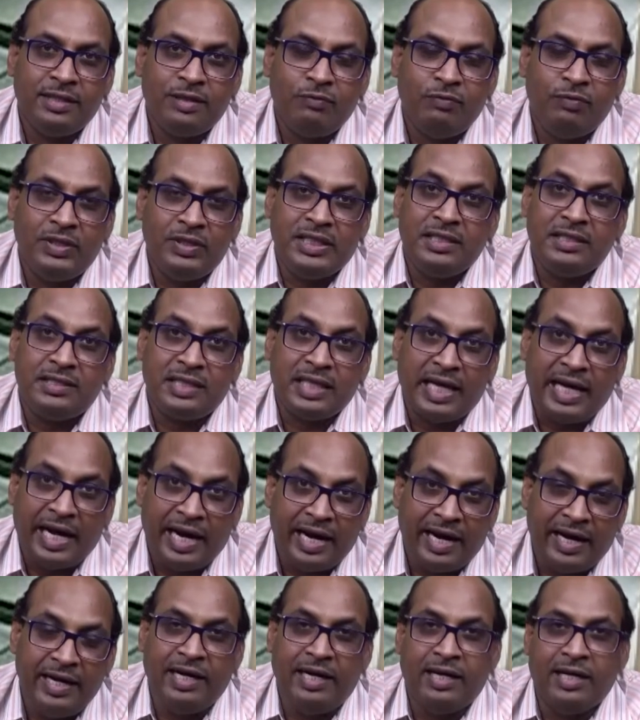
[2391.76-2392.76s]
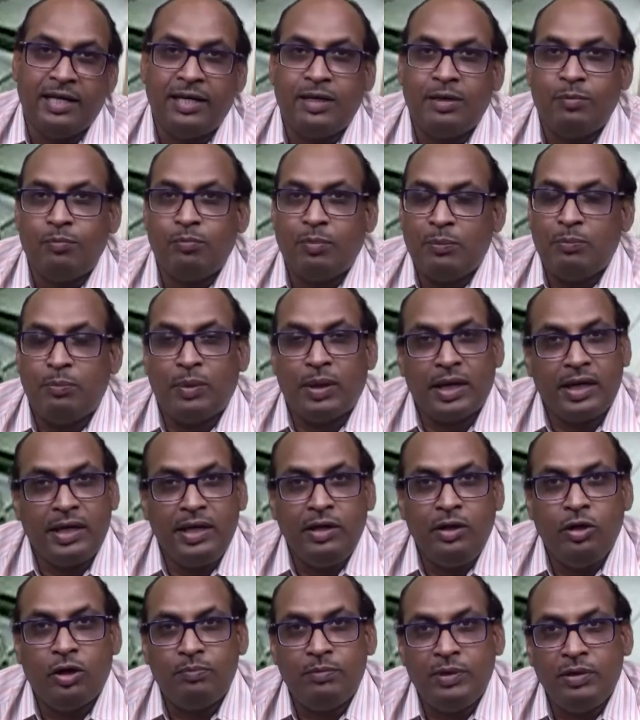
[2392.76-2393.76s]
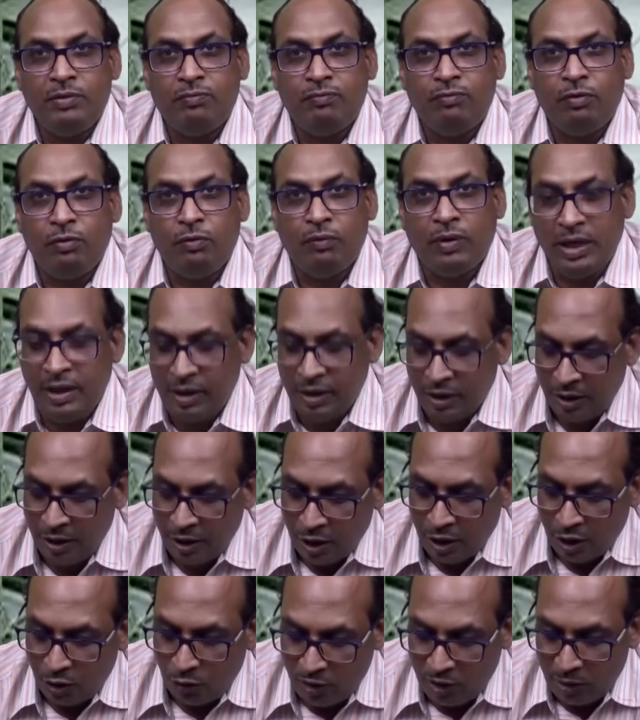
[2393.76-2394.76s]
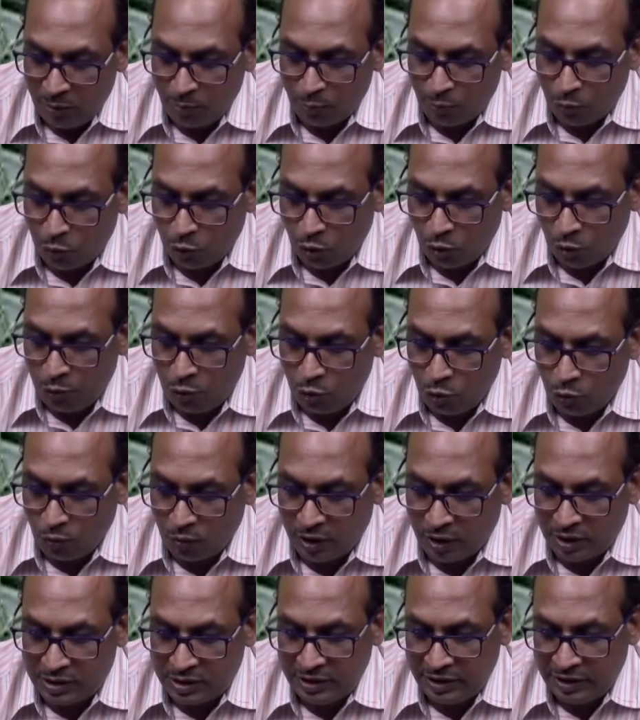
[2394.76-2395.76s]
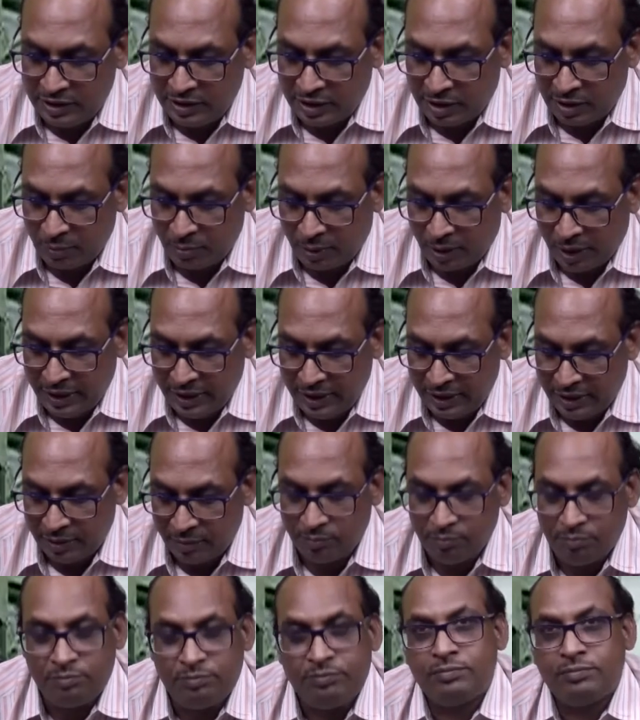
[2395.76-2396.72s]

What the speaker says: which is added by burning of the fuel, will move towards the turbine.